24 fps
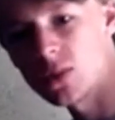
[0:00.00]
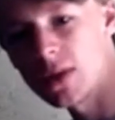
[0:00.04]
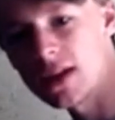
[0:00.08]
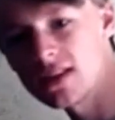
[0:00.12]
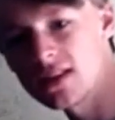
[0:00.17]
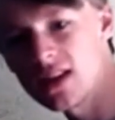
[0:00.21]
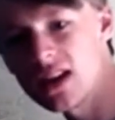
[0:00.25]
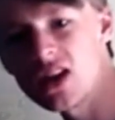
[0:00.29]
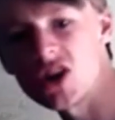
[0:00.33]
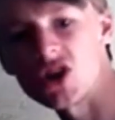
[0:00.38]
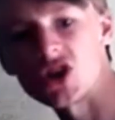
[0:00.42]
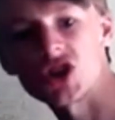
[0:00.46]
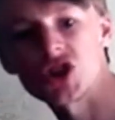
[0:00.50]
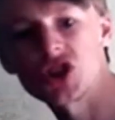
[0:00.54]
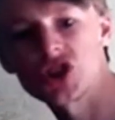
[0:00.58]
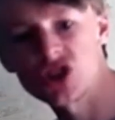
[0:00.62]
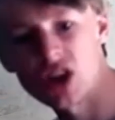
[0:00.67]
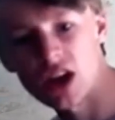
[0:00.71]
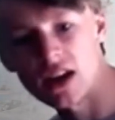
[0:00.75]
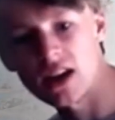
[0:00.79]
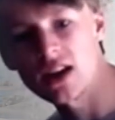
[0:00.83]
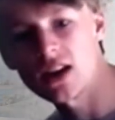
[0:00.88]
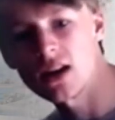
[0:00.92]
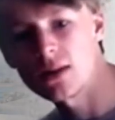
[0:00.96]
tea are
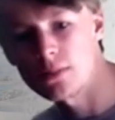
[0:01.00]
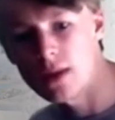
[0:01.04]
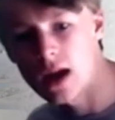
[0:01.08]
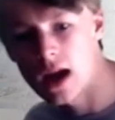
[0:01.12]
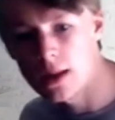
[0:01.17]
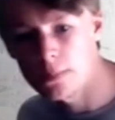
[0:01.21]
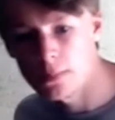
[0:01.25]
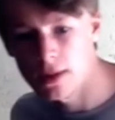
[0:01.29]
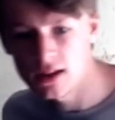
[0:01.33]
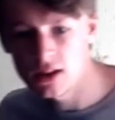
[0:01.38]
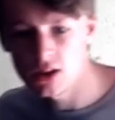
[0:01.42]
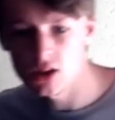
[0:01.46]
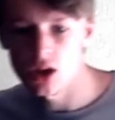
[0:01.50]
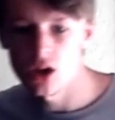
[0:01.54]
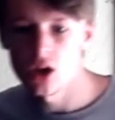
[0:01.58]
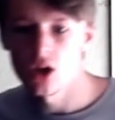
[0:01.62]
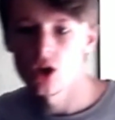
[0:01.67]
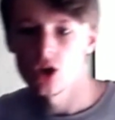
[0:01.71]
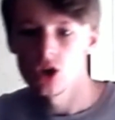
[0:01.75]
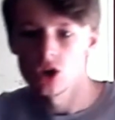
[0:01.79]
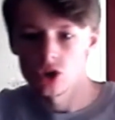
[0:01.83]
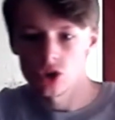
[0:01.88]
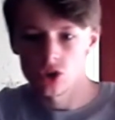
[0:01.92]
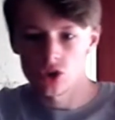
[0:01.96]
stinking in my opinion.
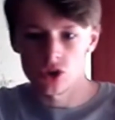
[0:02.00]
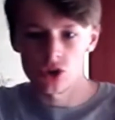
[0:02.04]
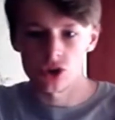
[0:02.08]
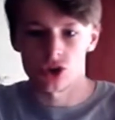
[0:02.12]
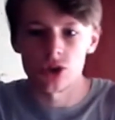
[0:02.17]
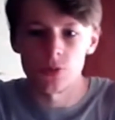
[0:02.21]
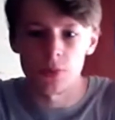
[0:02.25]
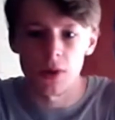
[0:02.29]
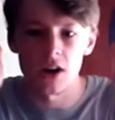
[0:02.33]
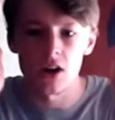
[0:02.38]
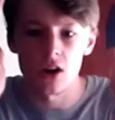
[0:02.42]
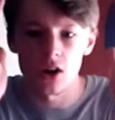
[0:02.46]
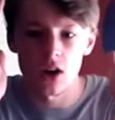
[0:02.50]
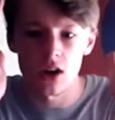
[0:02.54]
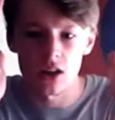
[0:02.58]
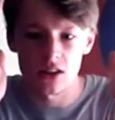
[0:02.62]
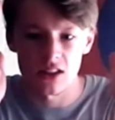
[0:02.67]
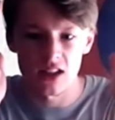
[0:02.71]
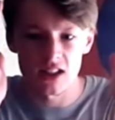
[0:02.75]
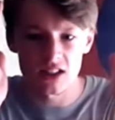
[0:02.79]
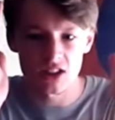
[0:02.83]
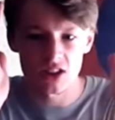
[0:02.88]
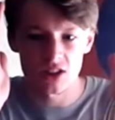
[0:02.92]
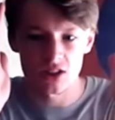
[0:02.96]
So there's about
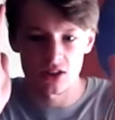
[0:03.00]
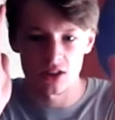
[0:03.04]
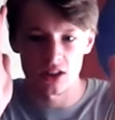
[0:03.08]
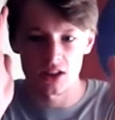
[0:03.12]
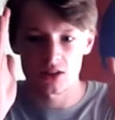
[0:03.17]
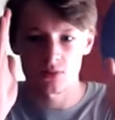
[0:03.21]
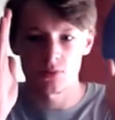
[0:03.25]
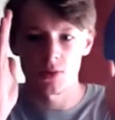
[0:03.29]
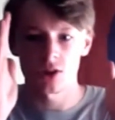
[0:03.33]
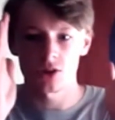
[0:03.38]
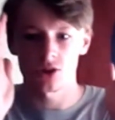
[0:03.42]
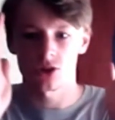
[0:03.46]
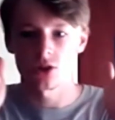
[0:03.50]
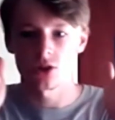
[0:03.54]
this much.